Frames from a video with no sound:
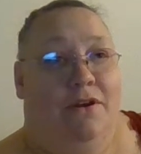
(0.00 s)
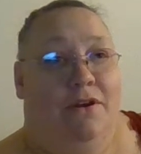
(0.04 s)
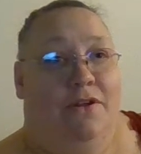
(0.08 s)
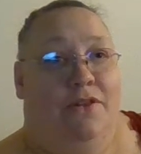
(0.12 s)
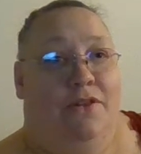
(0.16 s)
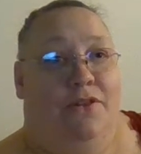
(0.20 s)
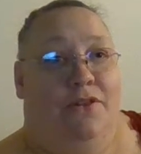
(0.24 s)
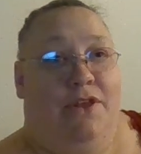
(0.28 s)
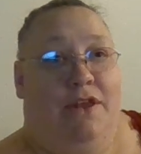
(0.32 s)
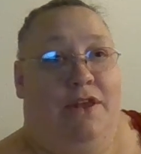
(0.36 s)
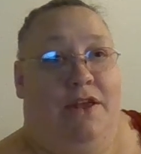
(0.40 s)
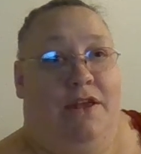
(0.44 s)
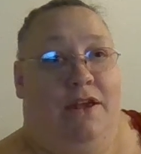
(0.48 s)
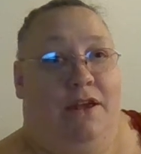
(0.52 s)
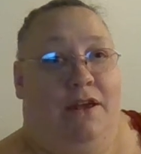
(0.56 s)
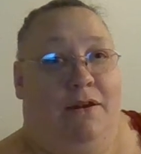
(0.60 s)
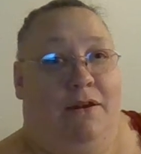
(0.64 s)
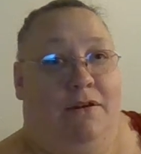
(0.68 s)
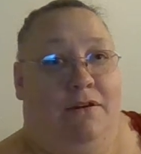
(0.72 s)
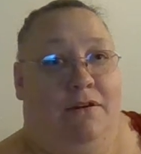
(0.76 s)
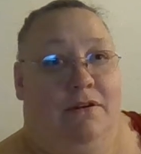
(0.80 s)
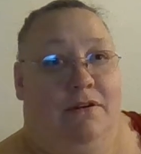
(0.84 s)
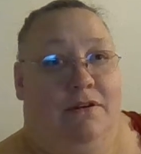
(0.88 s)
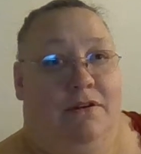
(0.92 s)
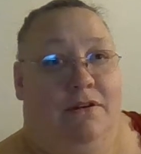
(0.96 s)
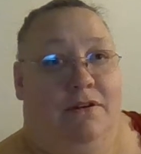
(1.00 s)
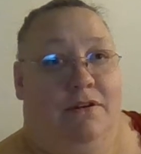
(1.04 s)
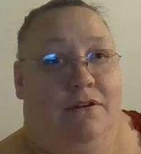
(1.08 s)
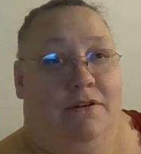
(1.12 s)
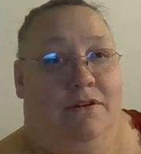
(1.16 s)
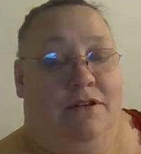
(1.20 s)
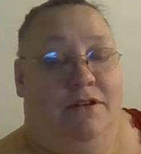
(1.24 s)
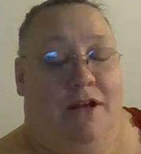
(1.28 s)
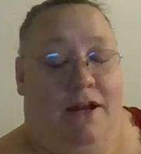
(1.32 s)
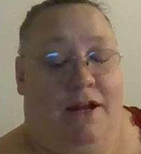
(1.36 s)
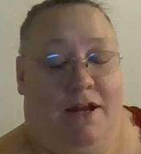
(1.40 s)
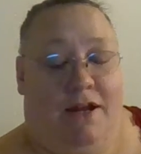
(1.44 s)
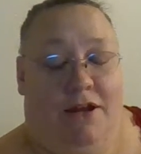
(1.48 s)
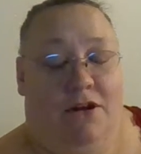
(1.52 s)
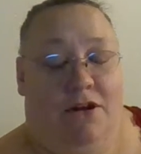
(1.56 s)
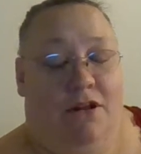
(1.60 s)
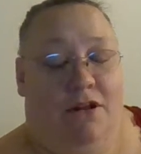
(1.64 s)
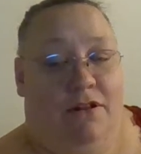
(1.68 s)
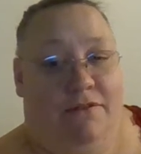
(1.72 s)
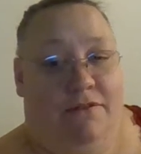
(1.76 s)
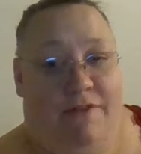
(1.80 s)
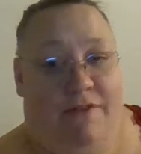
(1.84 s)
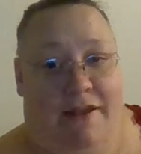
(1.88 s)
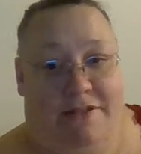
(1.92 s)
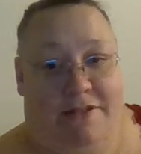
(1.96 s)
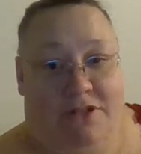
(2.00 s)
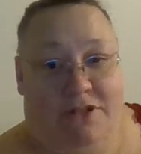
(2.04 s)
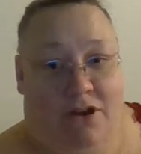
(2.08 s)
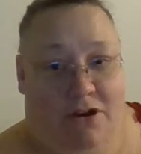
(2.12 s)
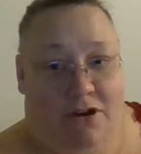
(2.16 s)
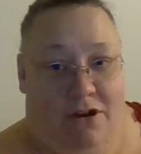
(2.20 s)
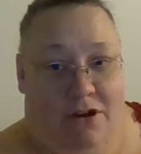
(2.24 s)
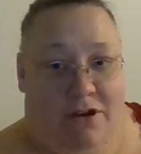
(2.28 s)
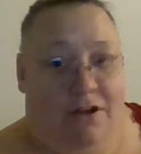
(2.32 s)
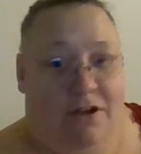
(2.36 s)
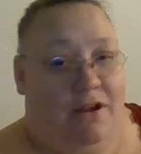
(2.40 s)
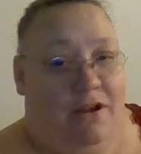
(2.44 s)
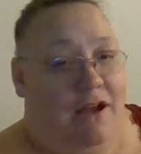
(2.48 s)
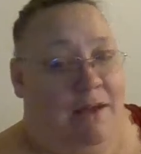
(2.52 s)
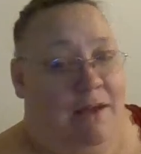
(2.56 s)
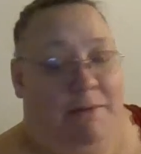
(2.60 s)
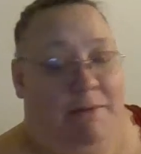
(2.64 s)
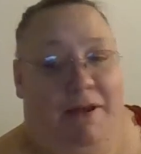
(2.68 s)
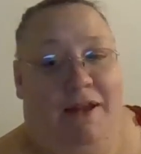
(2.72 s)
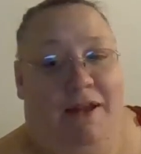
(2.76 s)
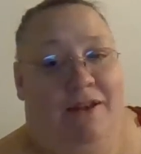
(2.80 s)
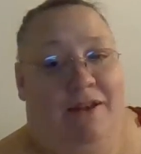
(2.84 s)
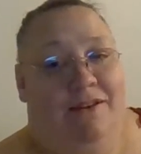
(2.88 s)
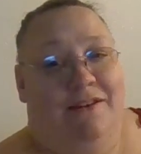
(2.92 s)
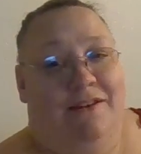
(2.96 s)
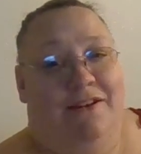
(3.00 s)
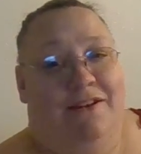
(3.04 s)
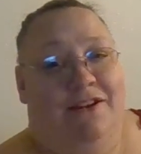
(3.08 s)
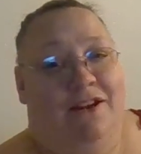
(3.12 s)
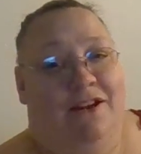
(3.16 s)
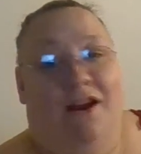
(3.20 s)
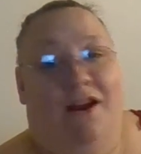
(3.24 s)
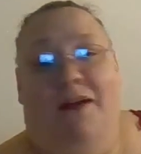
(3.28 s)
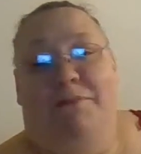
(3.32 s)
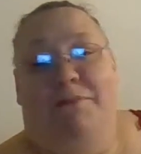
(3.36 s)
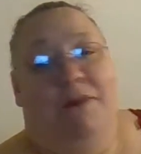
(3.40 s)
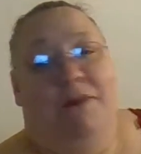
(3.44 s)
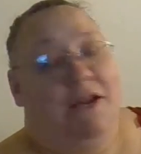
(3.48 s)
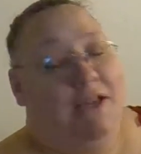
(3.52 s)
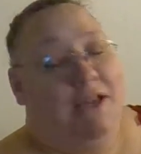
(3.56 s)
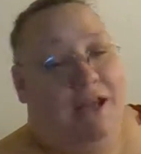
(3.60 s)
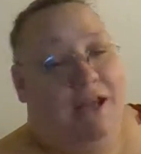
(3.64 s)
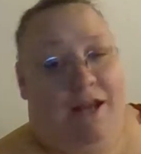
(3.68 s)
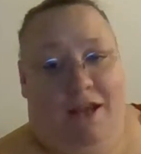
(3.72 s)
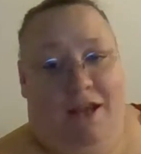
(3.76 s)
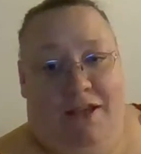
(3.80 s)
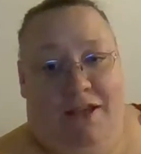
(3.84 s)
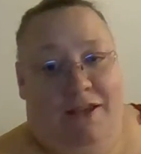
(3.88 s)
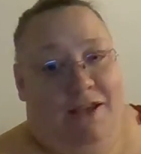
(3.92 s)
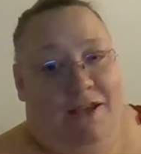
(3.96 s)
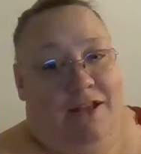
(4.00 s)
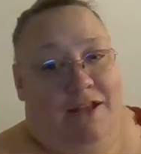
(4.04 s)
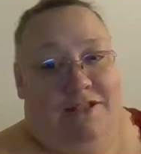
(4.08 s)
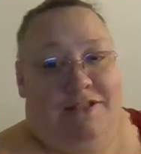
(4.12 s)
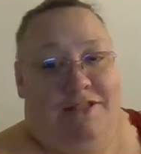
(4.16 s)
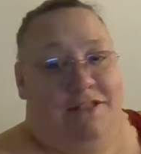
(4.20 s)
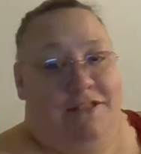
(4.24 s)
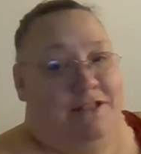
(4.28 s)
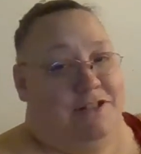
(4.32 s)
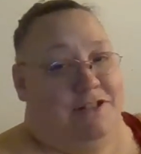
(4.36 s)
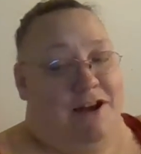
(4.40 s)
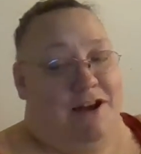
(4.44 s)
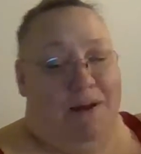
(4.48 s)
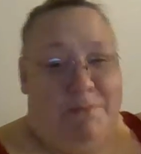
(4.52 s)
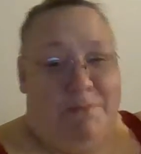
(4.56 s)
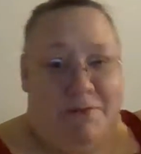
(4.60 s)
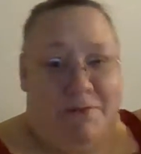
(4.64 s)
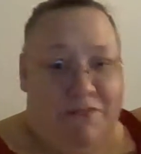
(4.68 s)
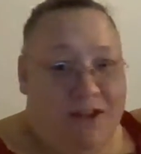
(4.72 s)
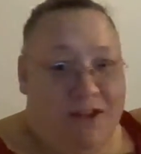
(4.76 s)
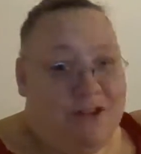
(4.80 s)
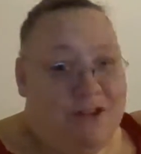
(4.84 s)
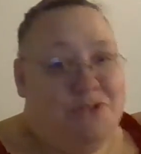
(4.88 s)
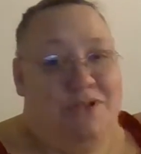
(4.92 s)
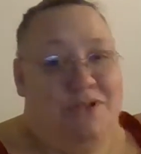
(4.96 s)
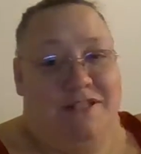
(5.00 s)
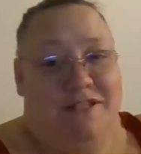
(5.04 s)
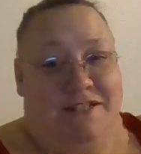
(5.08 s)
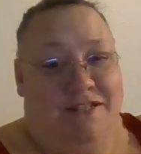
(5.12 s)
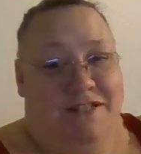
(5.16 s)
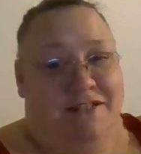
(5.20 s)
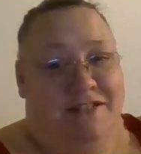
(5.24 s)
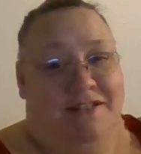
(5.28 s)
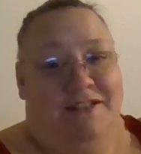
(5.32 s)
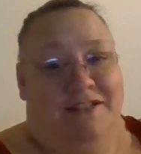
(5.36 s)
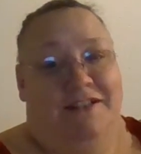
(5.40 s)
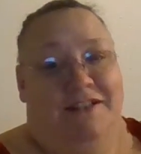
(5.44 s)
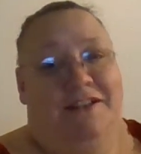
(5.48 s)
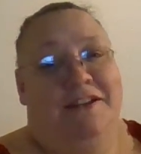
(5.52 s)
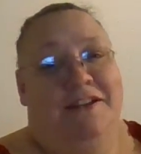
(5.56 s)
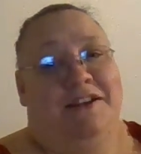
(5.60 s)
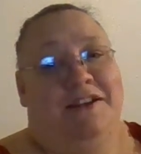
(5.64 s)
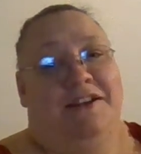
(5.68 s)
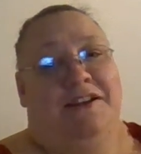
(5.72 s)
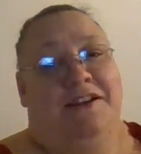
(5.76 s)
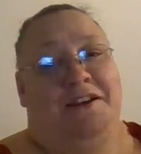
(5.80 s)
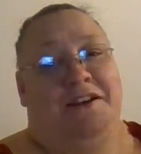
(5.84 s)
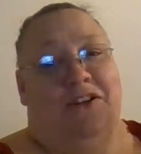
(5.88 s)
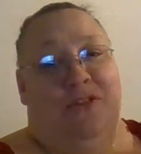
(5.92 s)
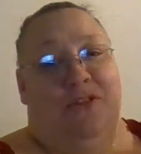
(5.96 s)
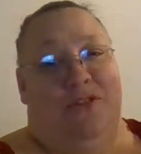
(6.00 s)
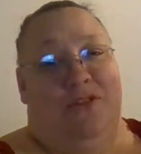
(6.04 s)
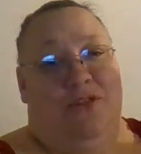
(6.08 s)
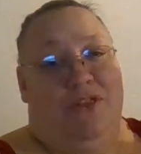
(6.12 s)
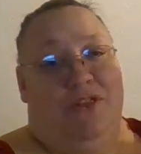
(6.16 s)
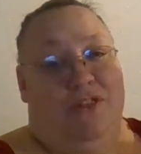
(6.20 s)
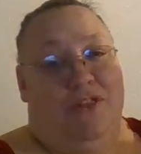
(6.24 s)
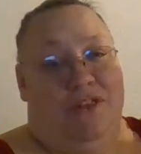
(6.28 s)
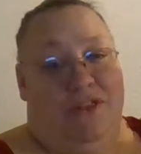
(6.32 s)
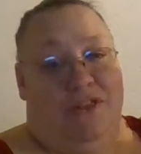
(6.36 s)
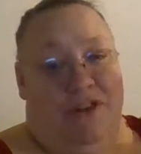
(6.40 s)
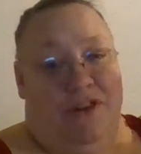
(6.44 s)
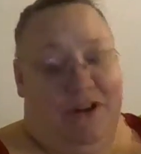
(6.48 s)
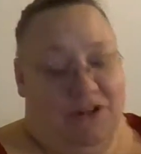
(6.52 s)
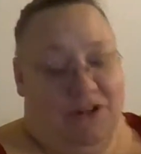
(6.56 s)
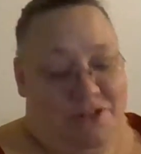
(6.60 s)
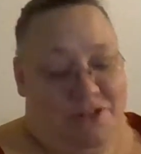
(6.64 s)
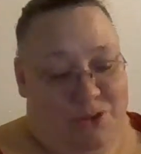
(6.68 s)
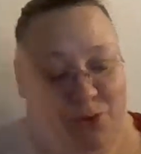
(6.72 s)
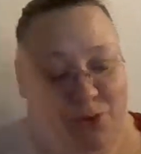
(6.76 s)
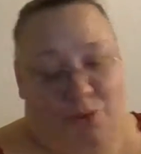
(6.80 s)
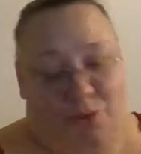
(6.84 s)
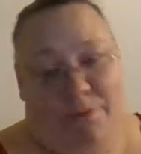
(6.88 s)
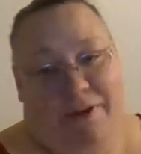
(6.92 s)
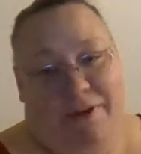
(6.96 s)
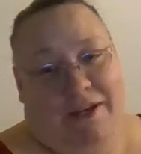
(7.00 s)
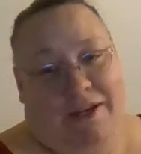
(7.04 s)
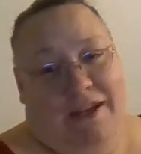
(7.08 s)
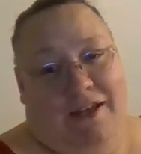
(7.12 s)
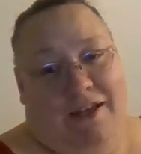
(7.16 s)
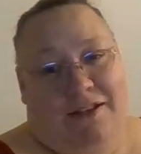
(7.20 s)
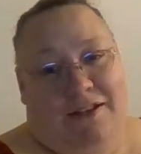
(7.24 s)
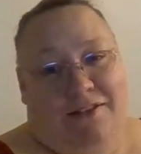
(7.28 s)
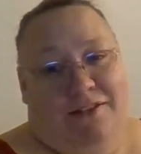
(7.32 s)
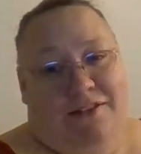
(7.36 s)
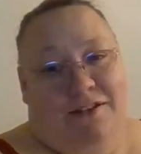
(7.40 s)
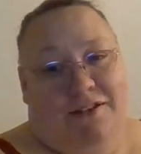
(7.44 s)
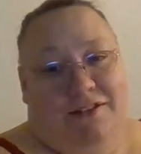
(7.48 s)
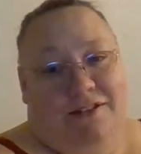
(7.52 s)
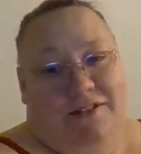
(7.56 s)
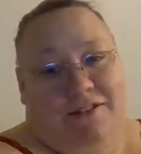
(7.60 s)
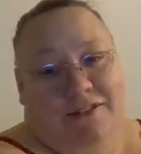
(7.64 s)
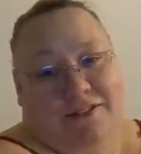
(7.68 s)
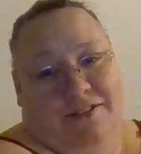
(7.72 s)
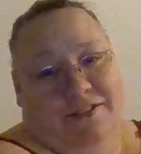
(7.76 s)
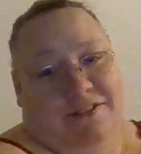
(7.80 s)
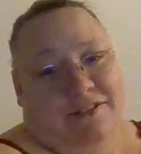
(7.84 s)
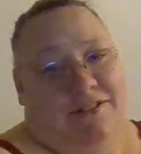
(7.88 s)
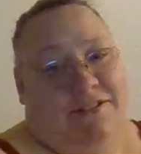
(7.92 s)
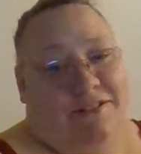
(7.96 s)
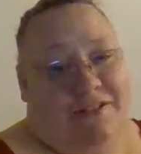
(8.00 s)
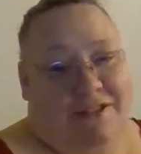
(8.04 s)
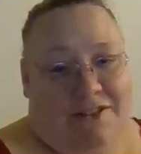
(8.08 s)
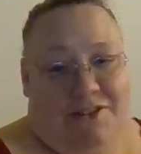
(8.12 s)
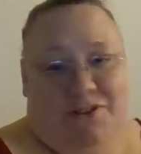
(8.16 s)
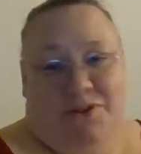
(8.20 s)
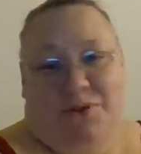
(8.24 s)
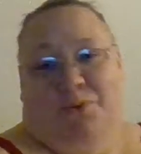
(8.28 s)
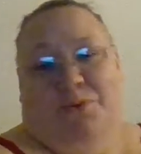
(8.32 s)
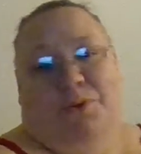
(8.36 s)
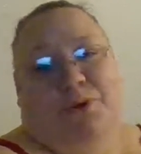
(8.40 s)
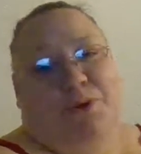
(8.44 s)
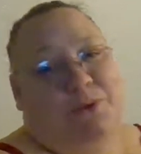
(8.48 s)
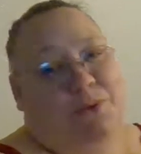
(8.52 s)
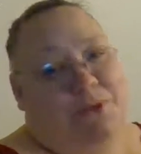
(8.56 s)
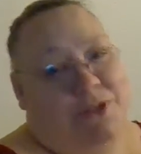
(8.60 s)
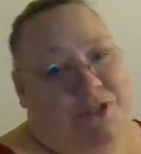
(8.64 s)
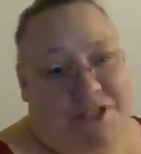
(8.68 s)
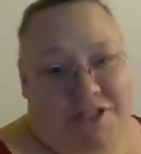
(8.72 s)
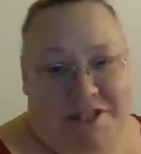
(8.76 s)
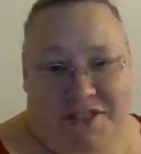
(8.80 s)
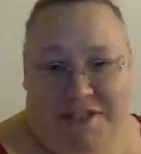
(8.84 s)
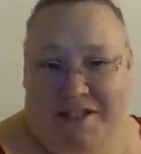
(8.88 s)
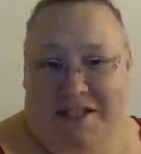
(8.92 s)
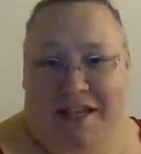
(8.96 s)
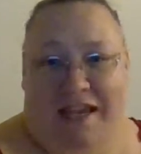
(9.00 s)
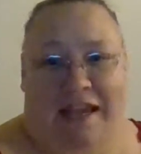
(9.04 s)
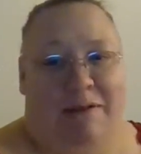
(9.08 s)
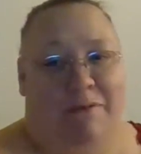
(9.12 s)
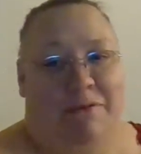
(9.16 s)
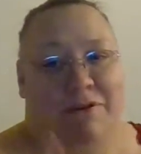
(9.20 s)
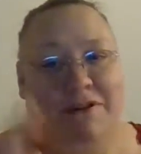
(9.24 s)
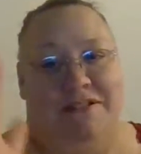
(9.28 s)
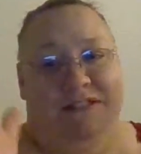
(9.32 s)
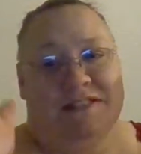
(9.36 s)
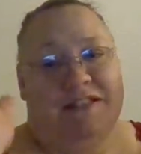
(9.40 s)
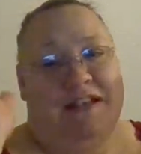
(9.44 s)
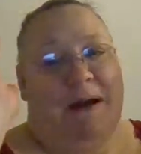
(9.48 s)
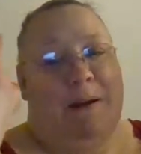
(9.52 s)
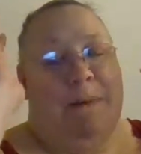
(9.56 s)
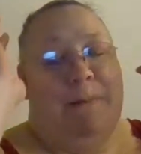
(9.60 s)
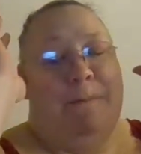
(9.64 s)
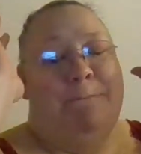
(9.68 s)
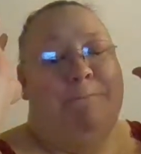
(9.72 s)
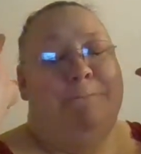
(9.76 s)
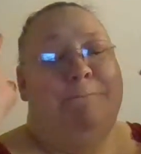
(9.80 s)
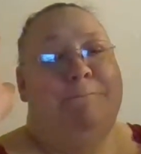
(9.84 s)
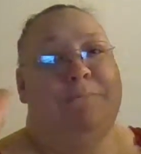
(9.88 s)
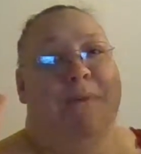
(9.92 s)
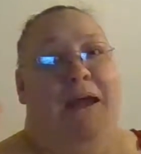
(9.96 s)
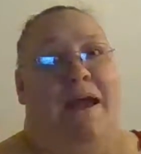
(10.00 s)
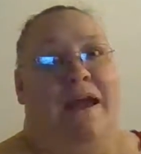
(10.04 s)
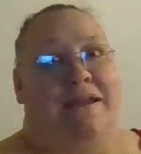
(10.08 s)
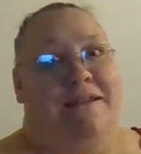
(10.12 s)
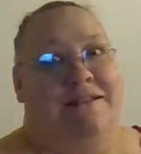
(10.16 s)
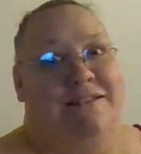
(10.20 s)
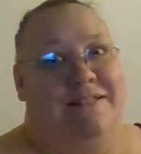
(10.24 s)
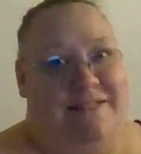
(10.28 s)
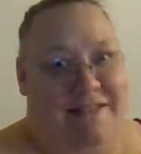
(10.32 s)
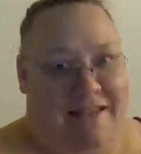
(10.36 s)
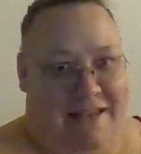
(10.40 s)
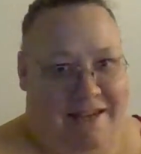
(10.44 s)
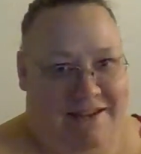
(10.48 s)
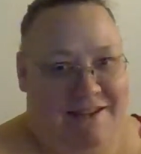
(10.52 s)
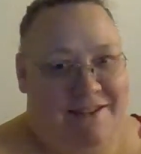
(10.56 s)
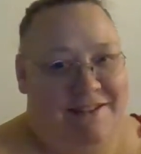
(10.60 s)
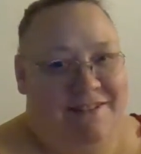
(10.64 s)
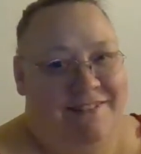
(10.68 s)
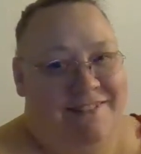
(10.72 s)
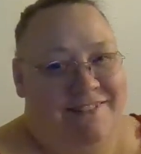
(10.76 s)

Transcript: the dining hall of Asgard. I mean, I'm not kidding. It's at the top of Yggdrasil. There is Jormungand that are in the roots. It was amazing.